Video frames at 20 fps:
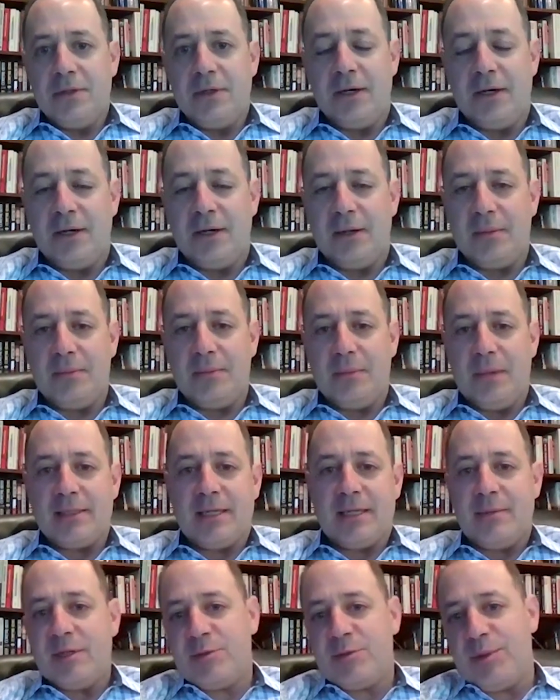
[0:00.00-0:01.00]
As
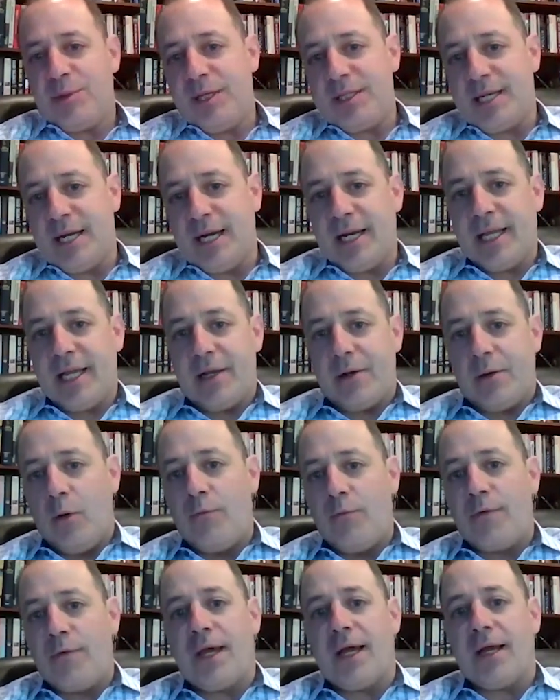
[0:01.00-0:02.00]
MSPs kind of get
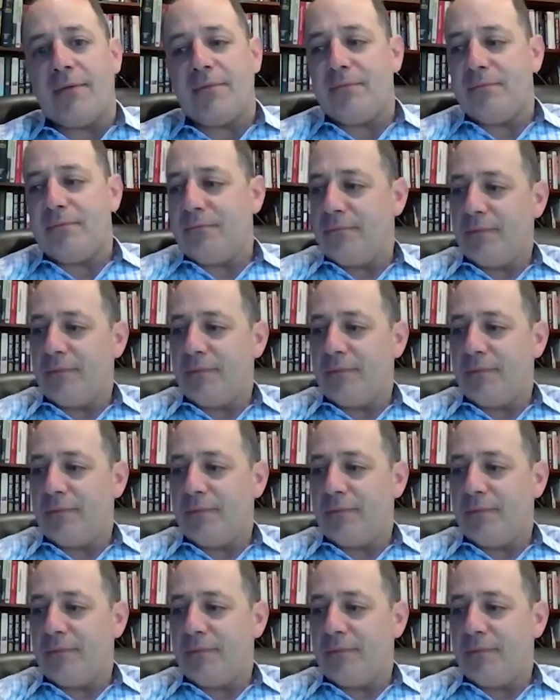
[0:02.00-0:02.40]
over that